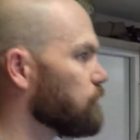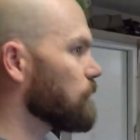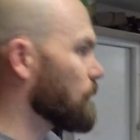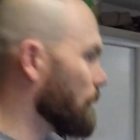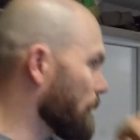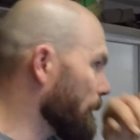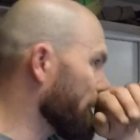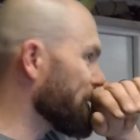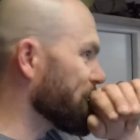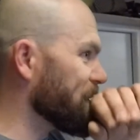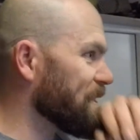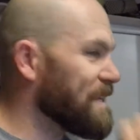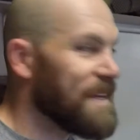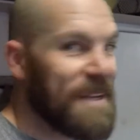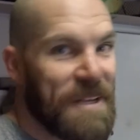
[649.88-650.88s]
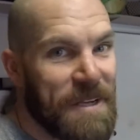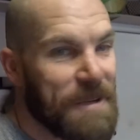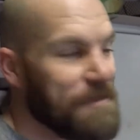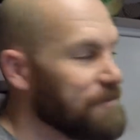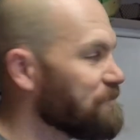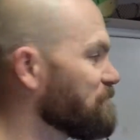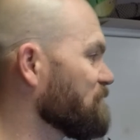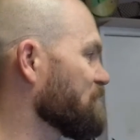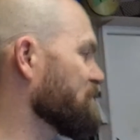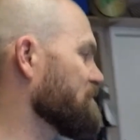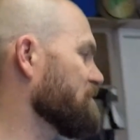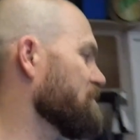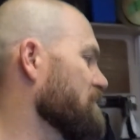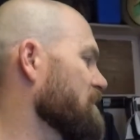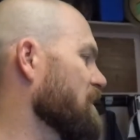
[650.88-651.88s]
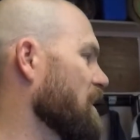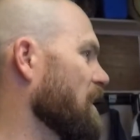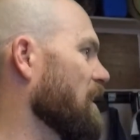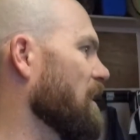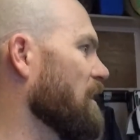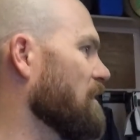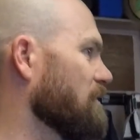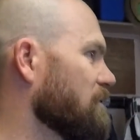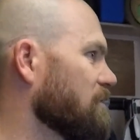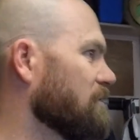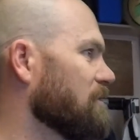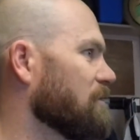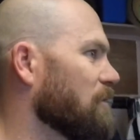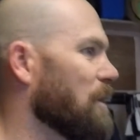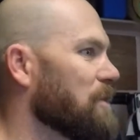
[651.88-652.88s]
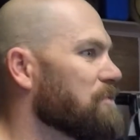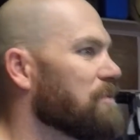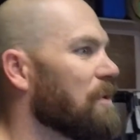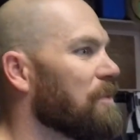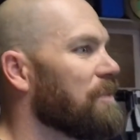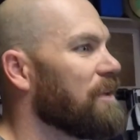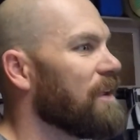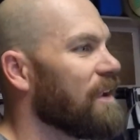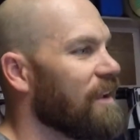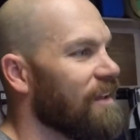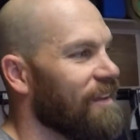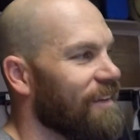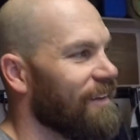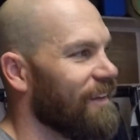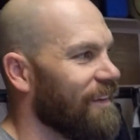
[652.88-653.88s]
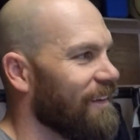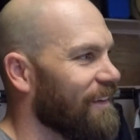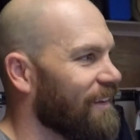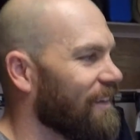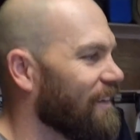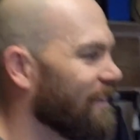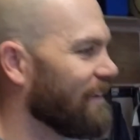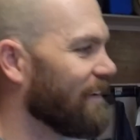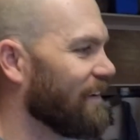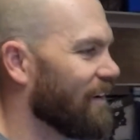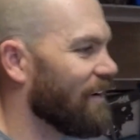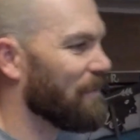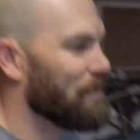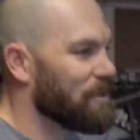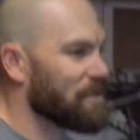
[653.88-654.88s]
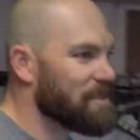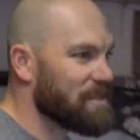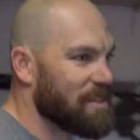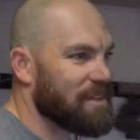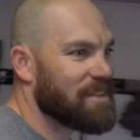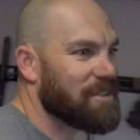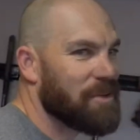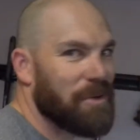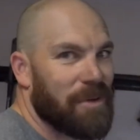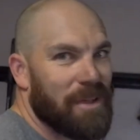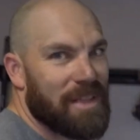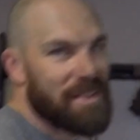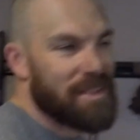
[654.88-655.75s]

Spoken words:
grungy, I don't know, retro thing, almost looks cool as it